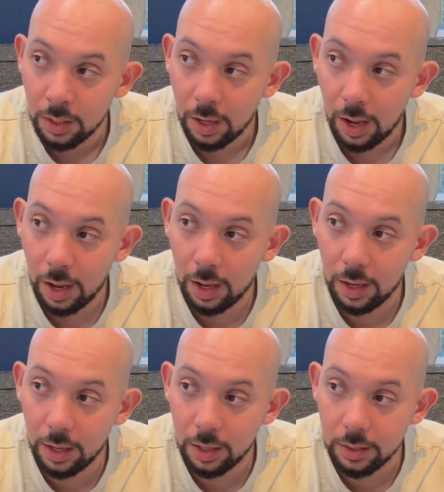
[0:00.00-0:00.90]

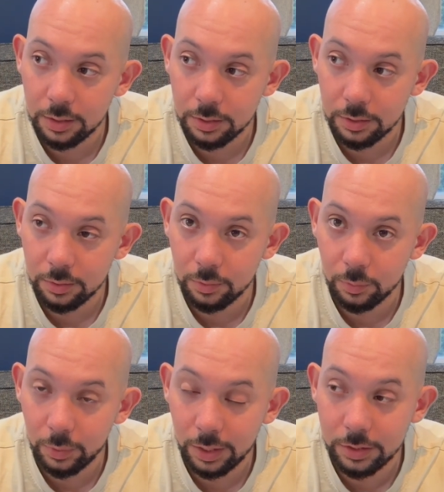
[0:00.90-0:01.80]
And
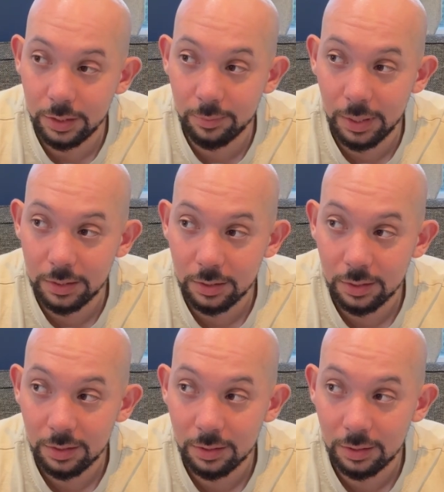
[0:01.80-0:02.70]
we actually made,
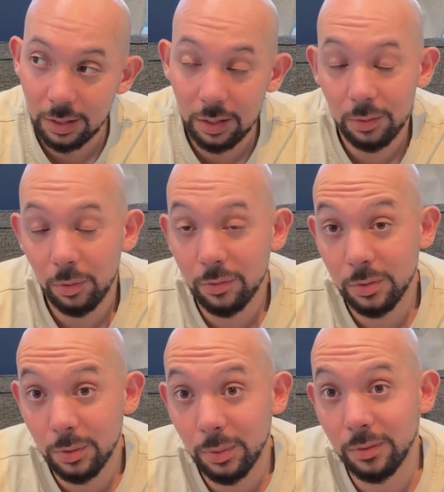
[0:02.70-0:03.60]
we
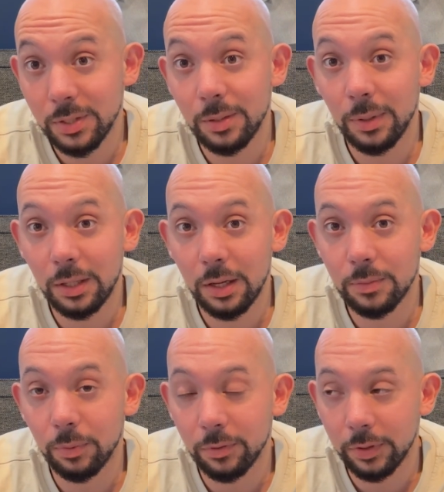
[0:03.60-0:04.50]
obviously made less
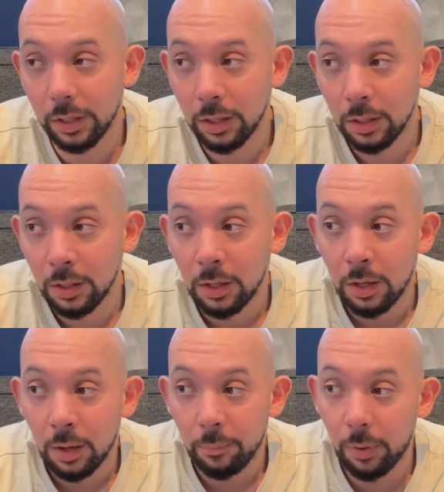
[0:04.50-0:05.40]
profit.
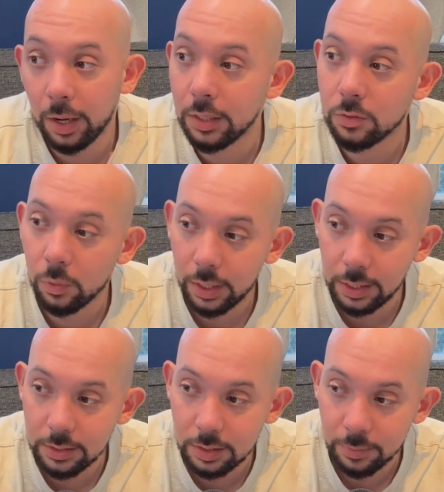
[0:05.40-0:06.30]
But it is what it
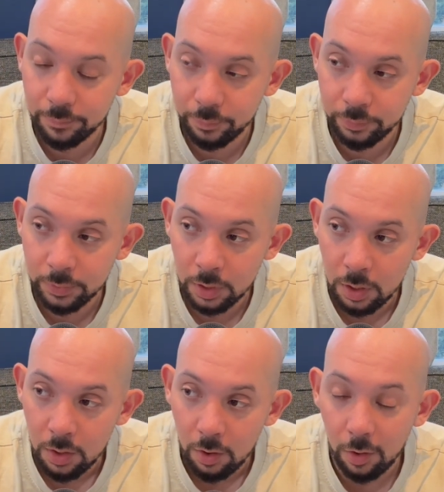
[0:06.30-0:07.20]
is.
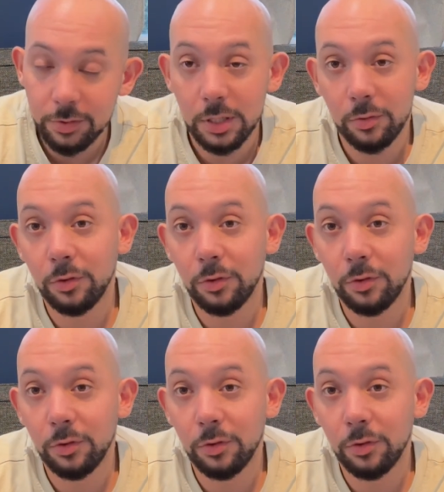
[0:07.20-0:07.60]
Obviously, a few